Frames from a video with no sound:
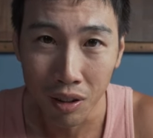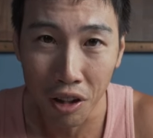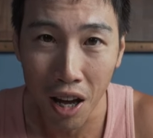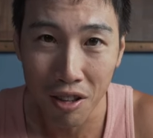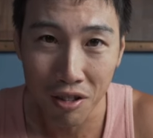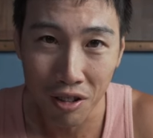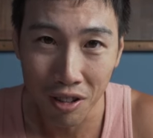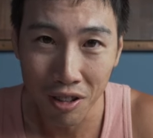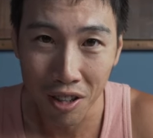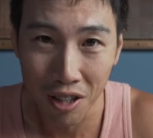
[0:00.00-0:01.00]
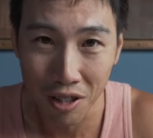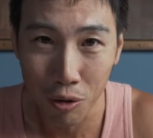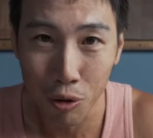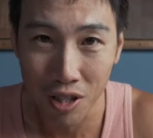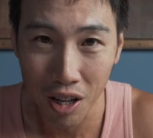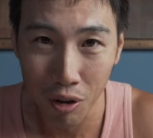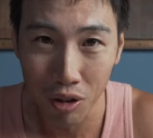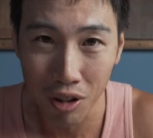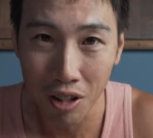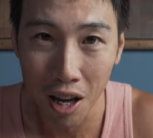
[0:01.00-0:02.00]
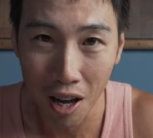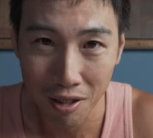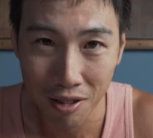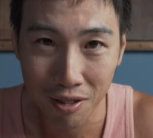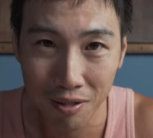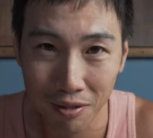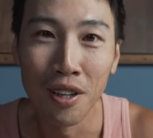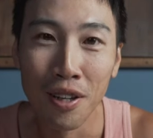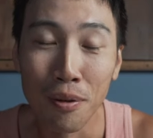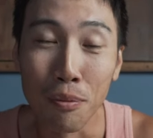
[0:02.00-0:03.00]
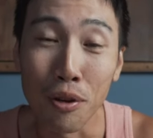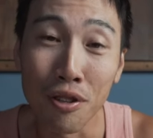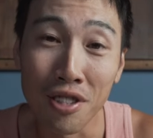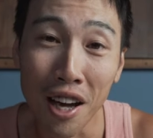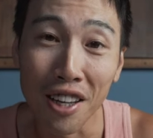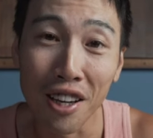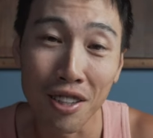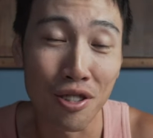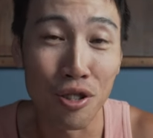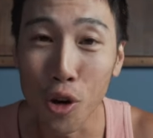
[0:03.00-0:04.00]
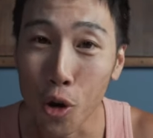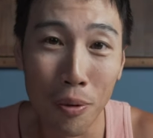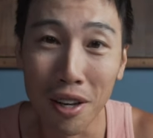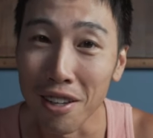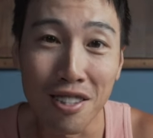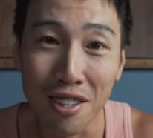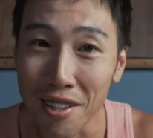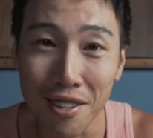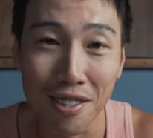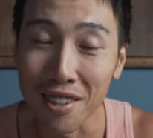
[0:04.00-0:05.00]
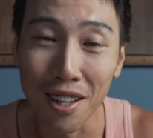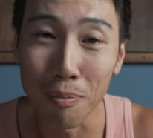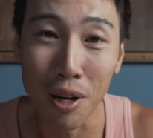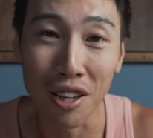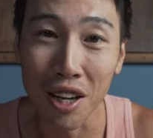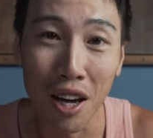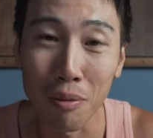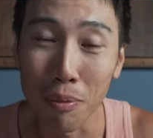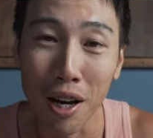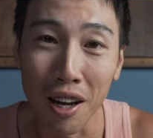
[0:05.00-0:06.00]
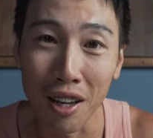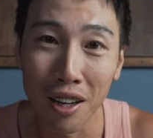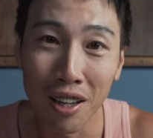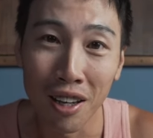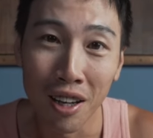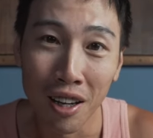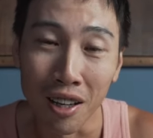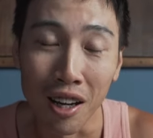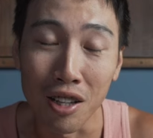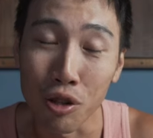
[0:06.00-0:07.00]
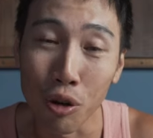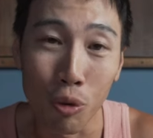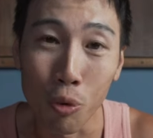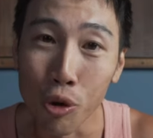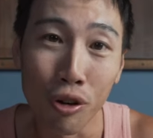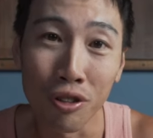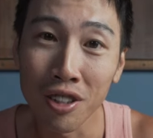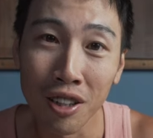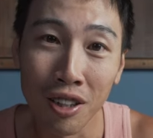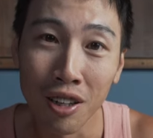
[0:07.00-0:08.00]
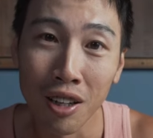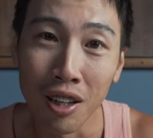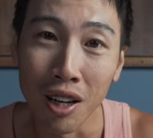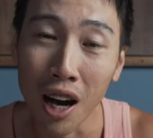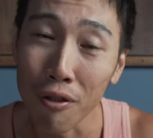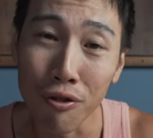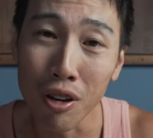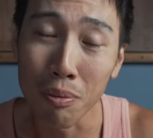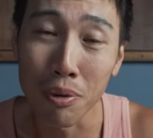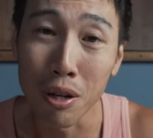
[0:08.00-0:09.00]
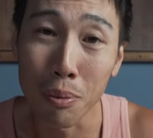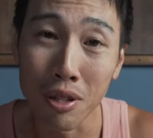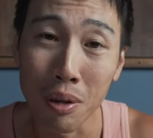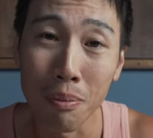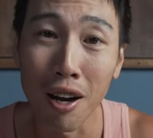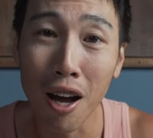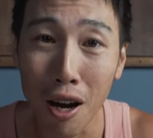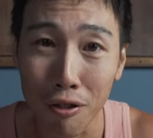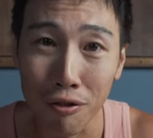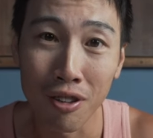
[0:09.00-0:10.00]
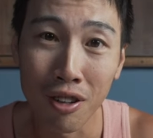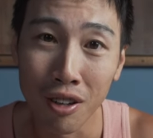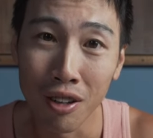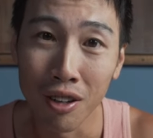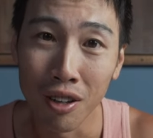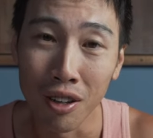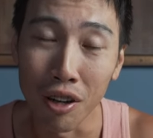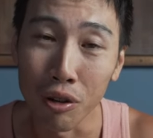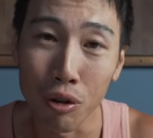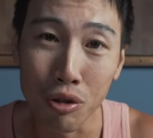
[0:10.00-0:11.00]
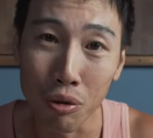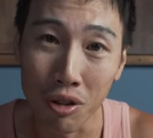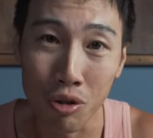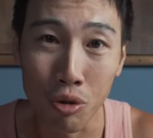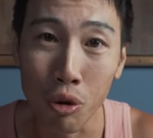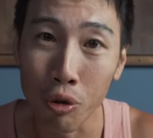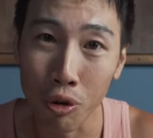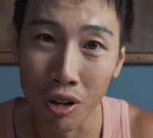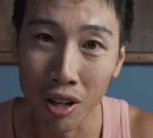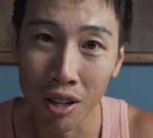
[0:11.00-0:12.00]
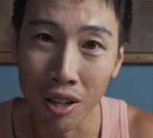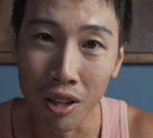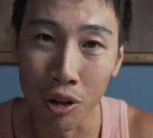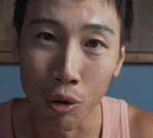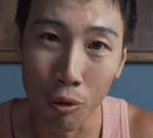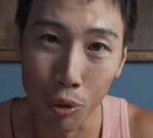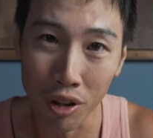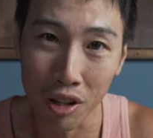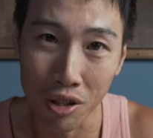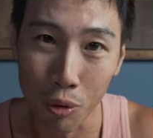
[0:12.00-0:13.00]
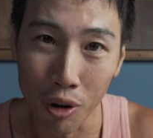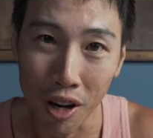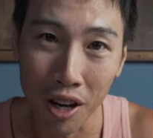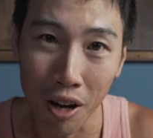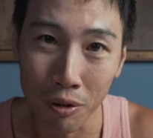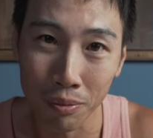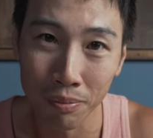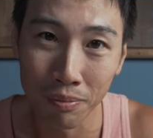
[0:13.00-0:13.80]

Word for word: The answer is a resounding yes. Because I got so many things that money can't buy. I saw the world, I found the purpose of my life, and also the story you are witnessing right now.